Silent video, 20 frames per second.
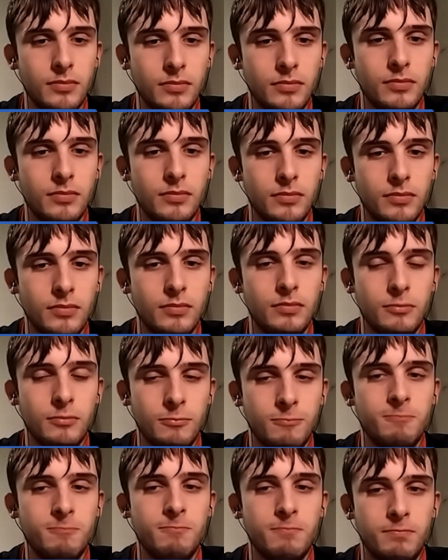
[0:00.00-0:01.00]

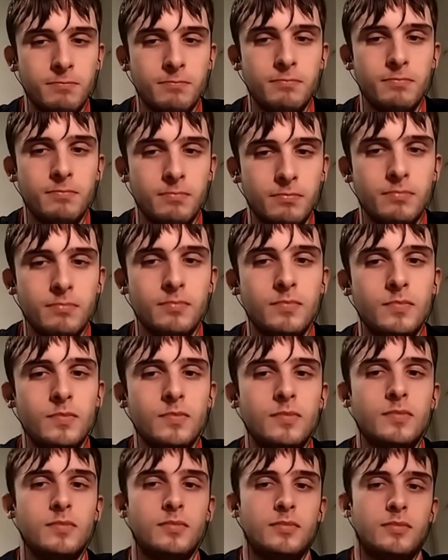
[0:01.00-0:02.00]

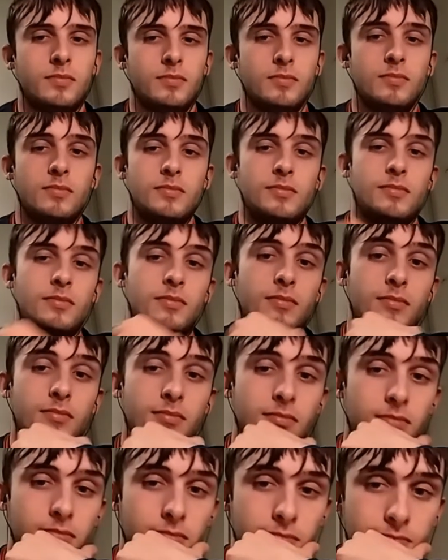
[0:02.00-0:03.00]

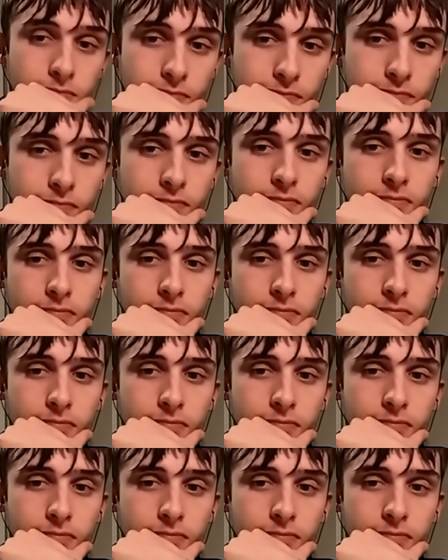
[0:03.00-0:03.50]
(silent)